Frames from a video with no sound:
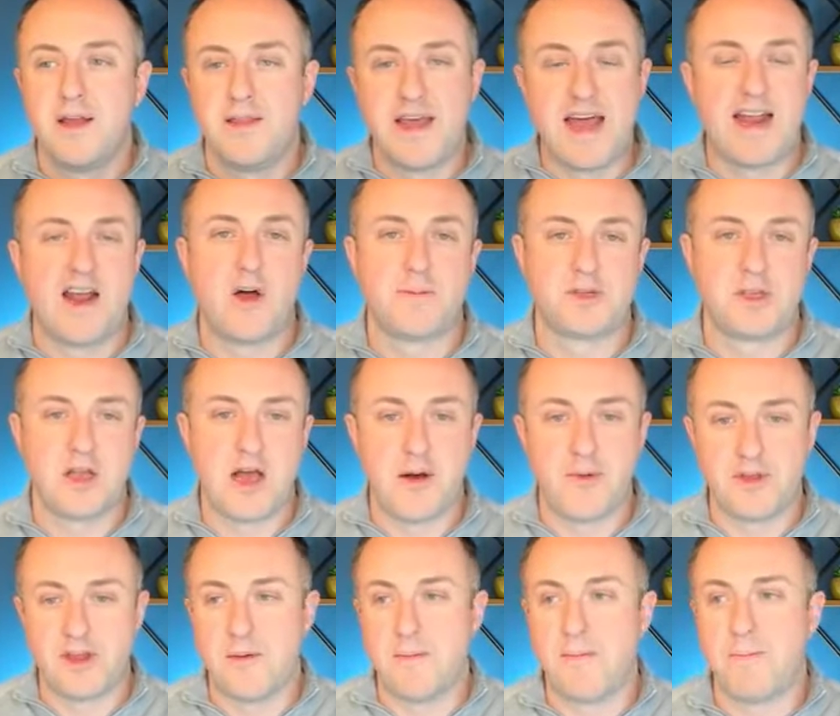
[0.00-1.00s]
That helps a
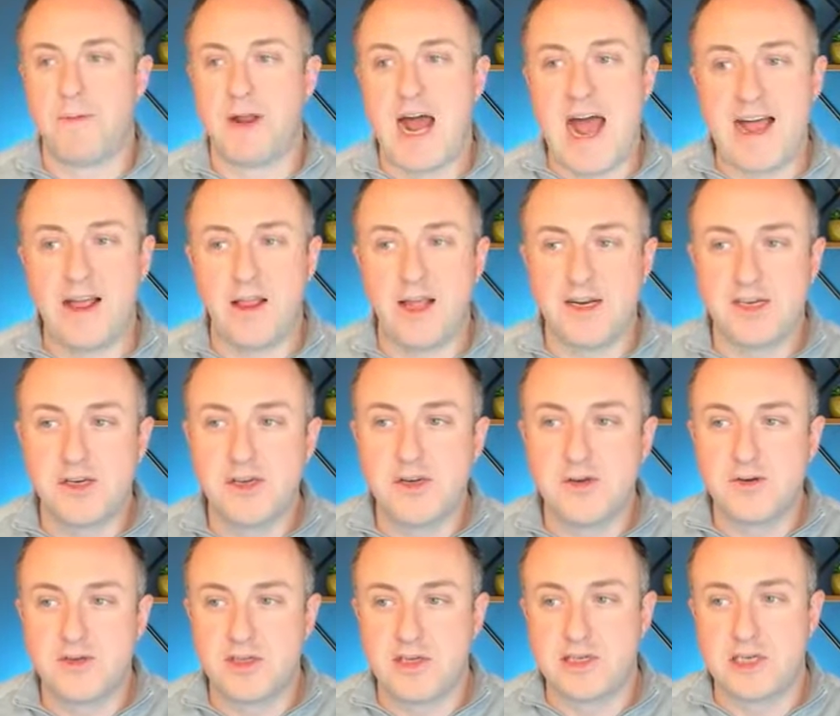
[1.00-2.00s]
lot with it. But I like to
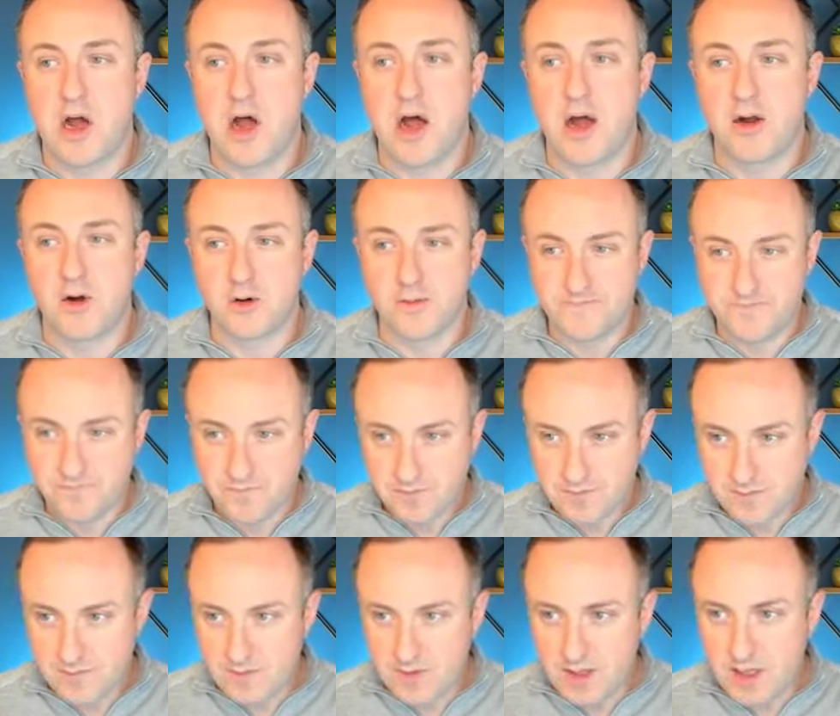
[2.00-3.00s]
use the toggle
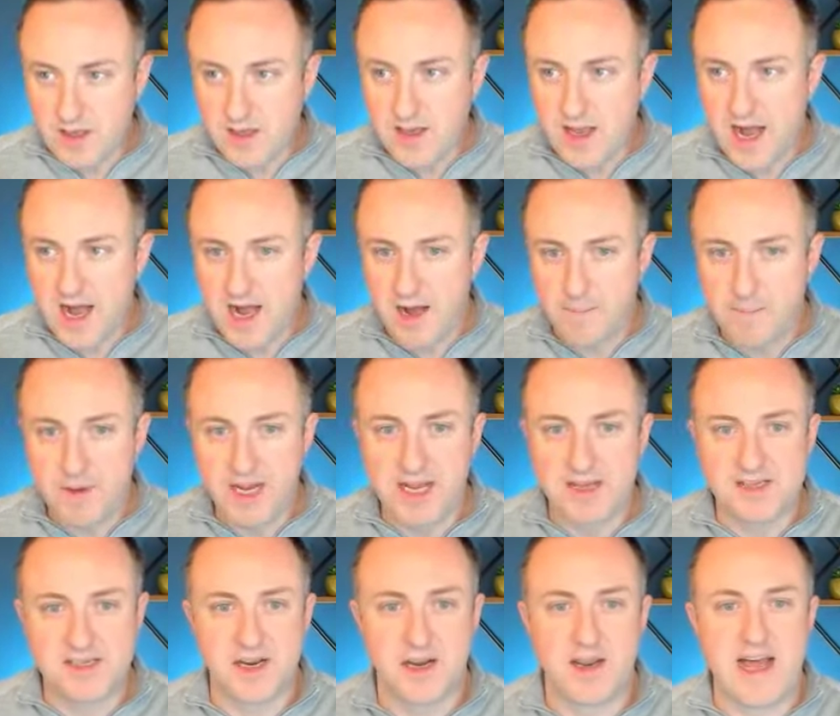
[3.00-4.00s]

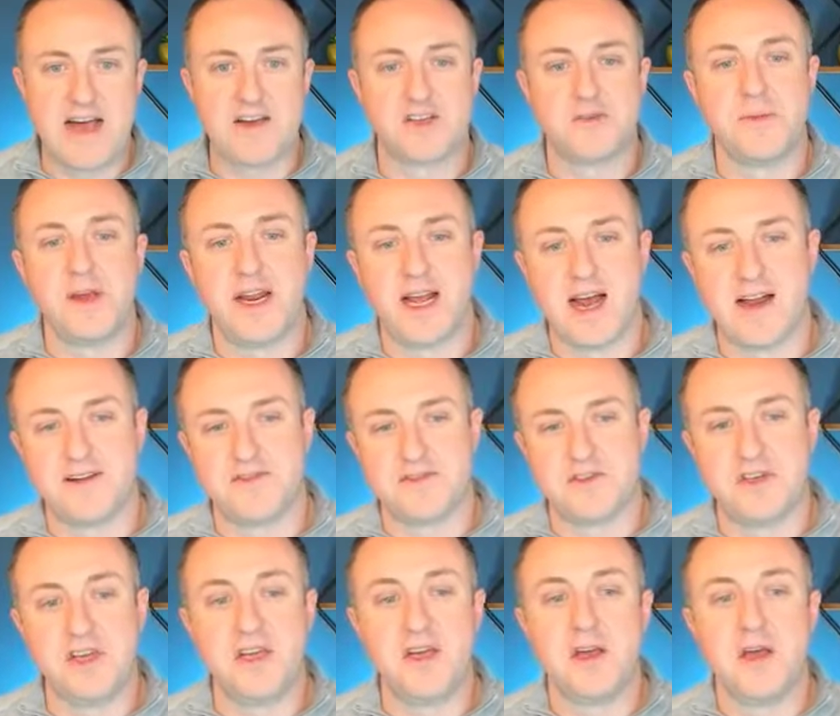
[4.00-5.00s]
because it allows me to kind of
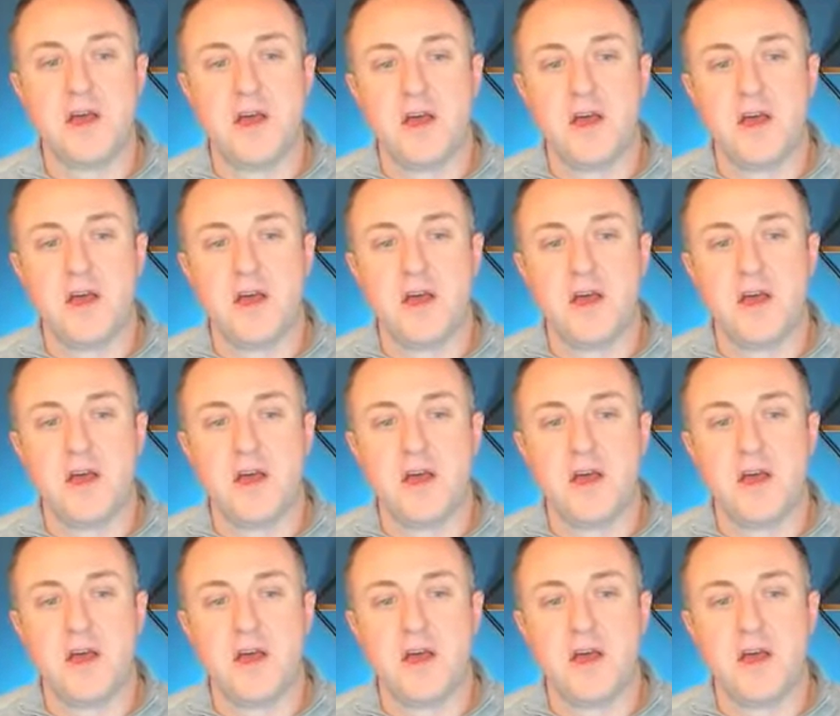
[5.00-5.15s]
see,